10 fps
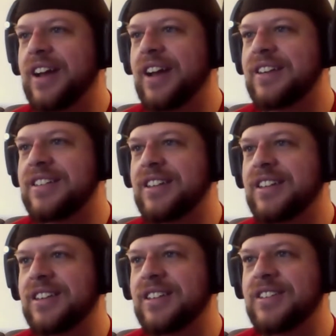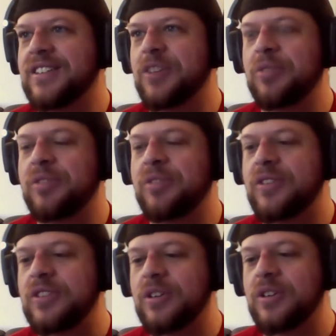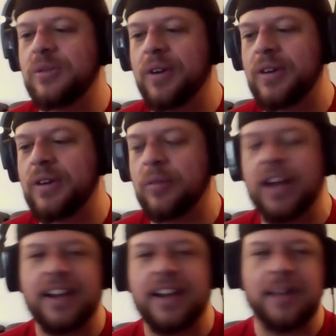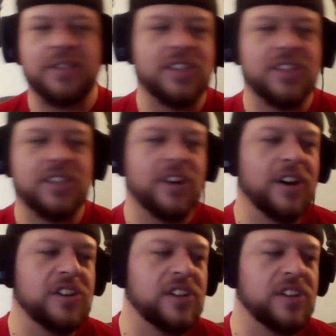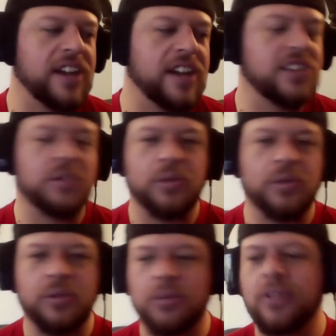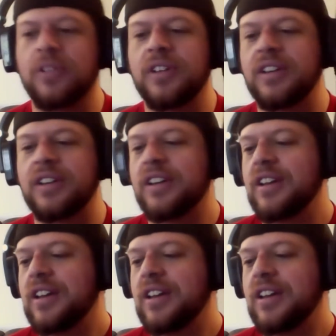see the dystopian future where the bad guy was in charge and actually ruled the world, and